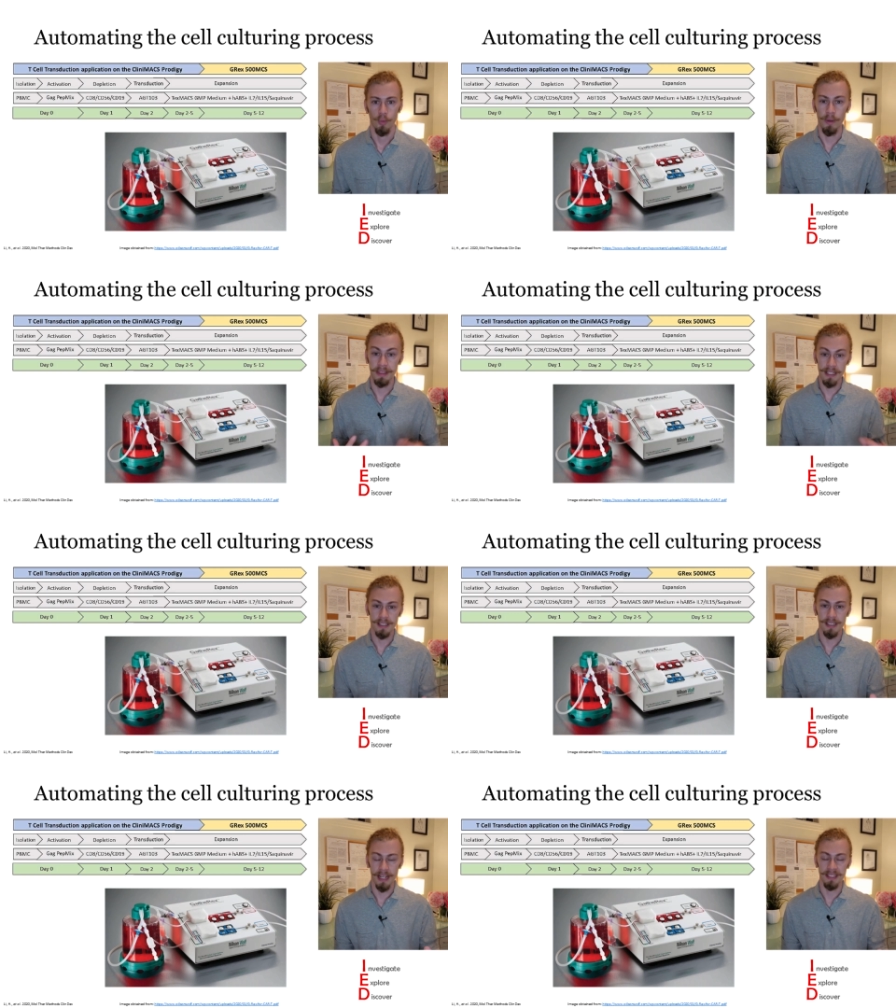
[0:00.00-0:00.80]
What this
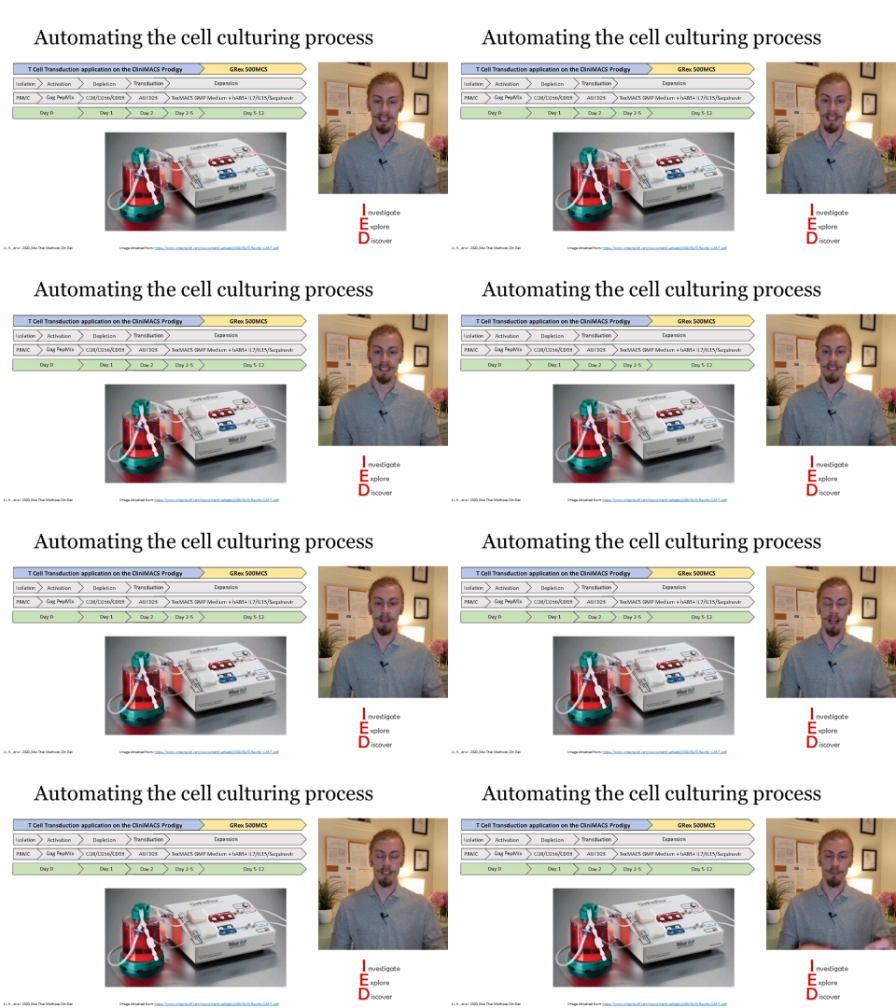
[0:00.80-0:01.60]
does is it
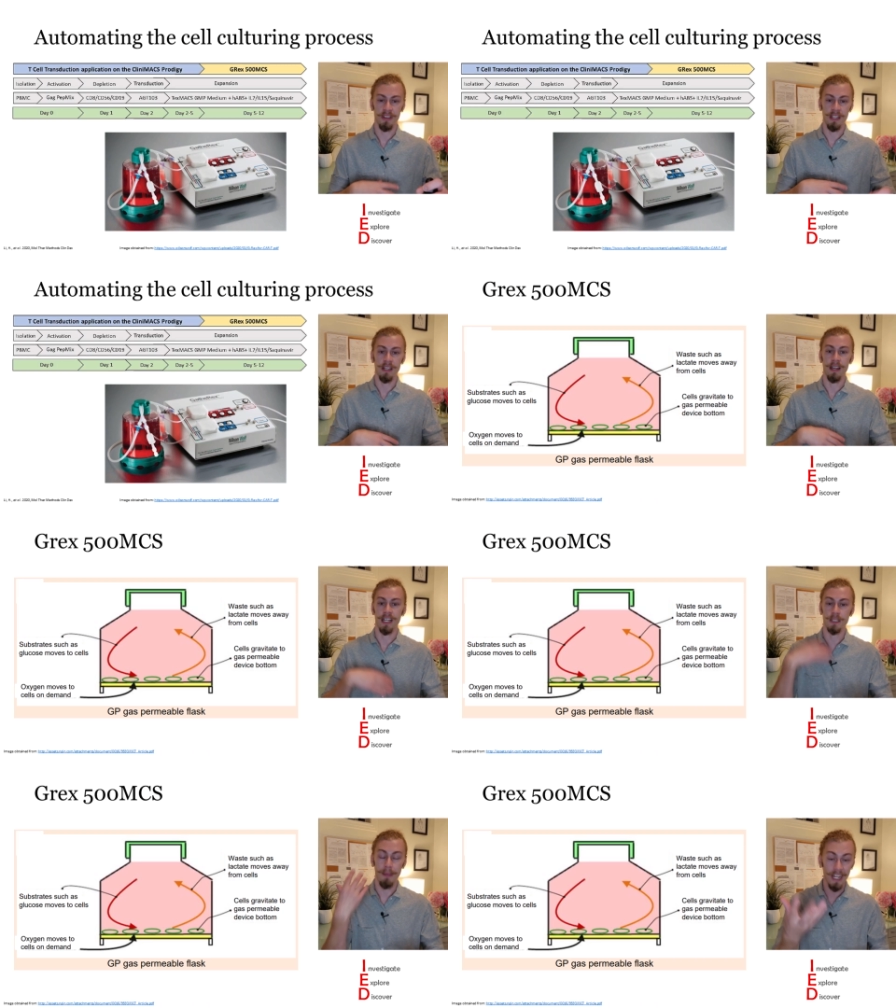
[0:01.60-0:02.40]
allows for the
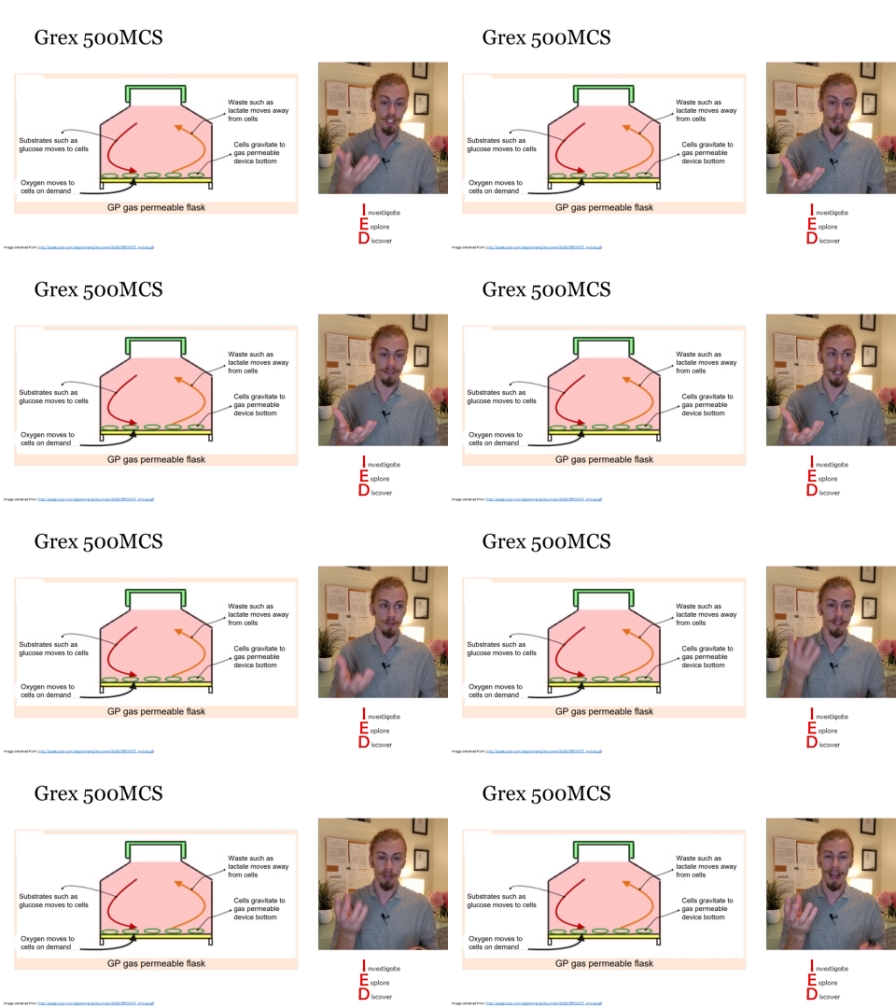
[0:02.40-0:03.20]
expansion of cells
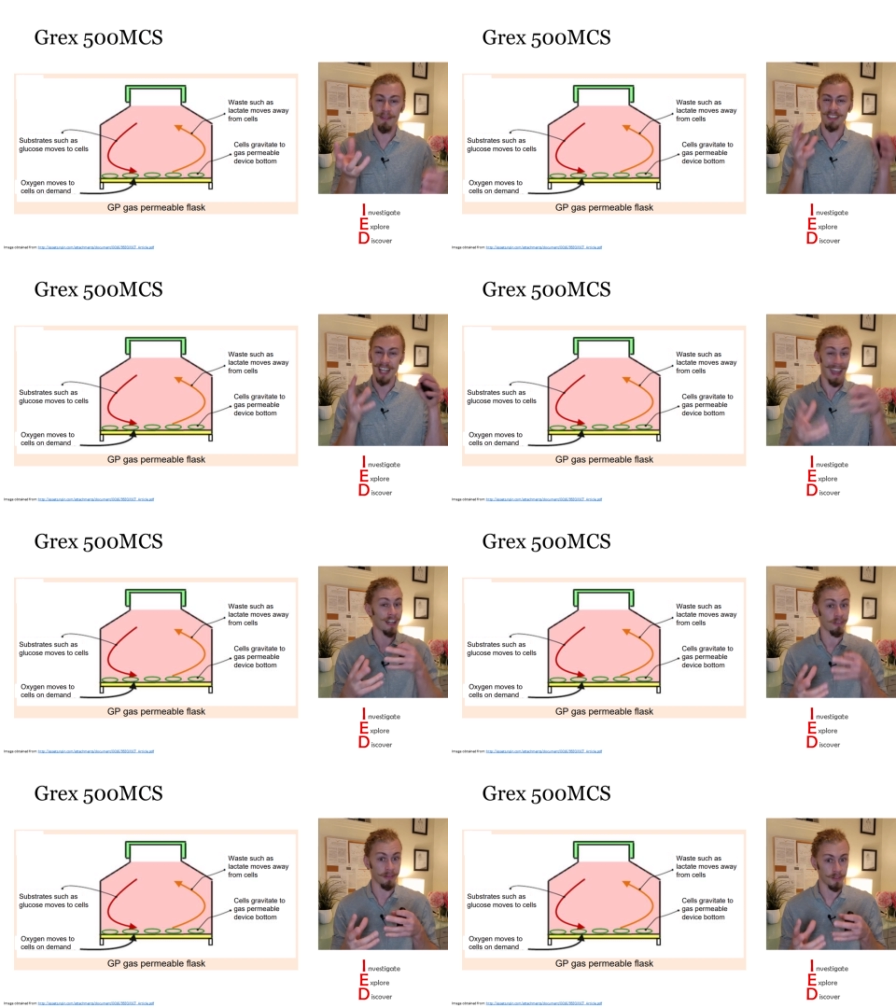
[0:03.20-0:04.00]
without having to
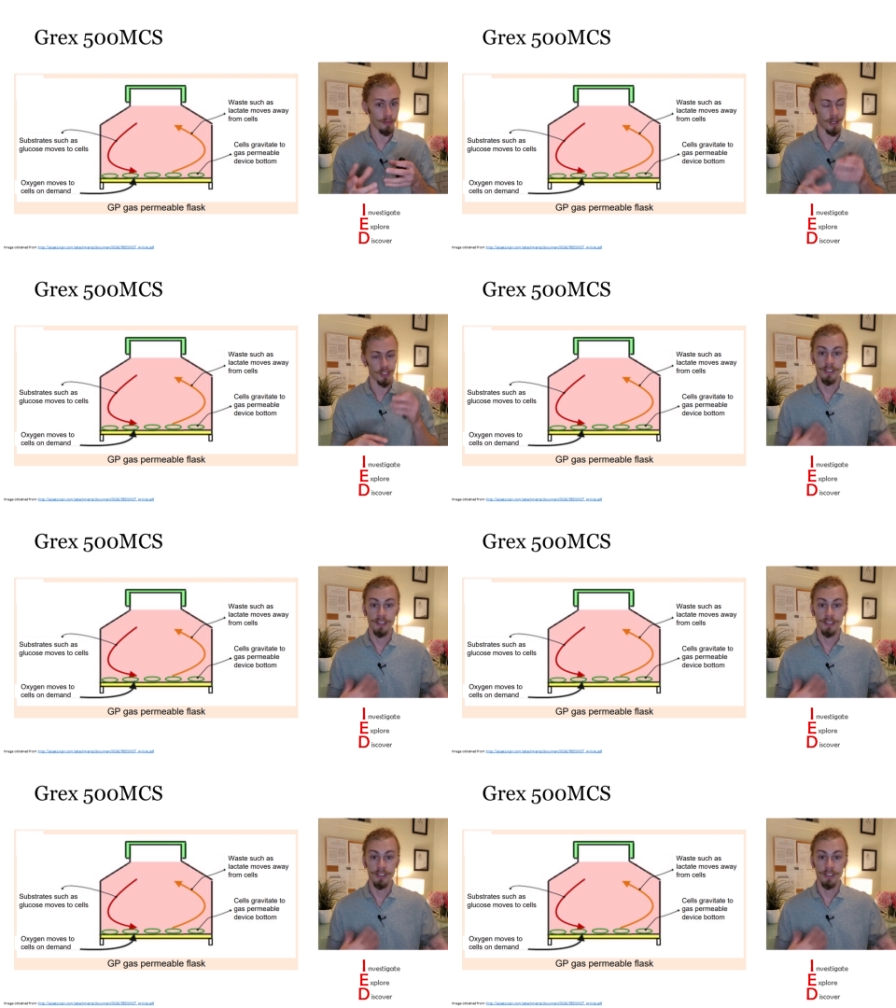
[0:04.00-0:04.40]
handle them too much,